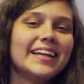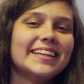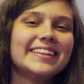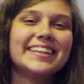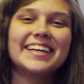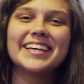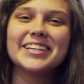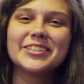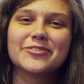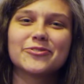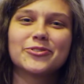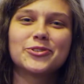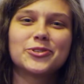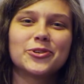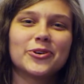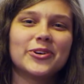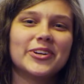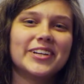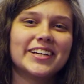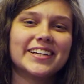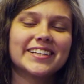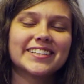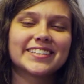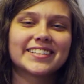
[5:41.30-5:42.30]
Thanks for
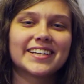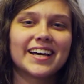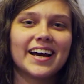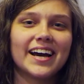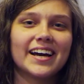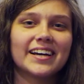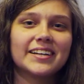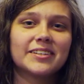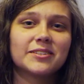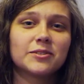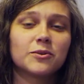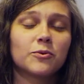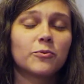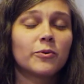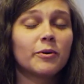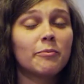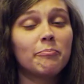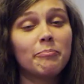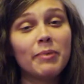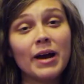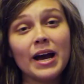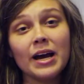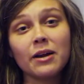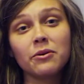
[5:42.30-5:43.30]
joining us, guys. We're
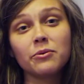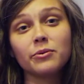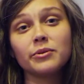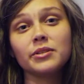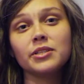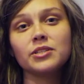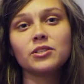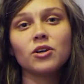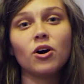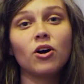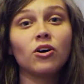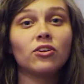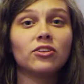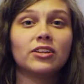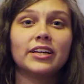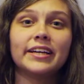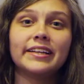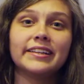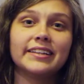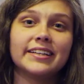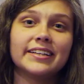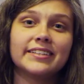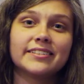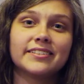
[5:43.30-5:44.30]
back with these
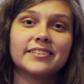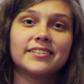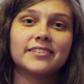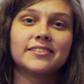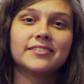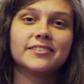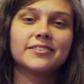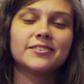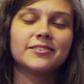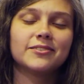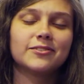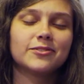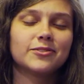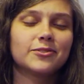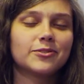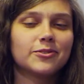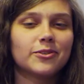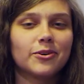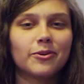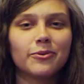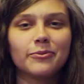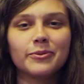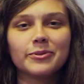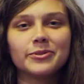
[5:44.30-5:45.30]
online lessons,
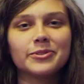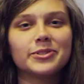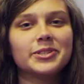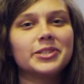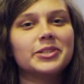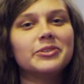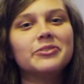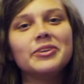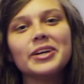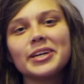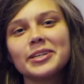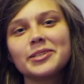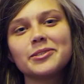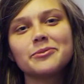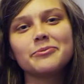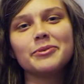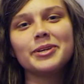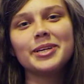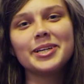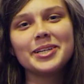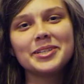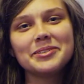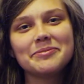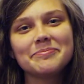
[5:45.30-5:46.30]
so we'll see you next
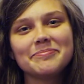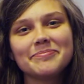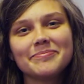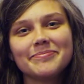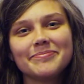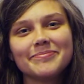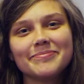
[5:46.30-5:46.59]
week.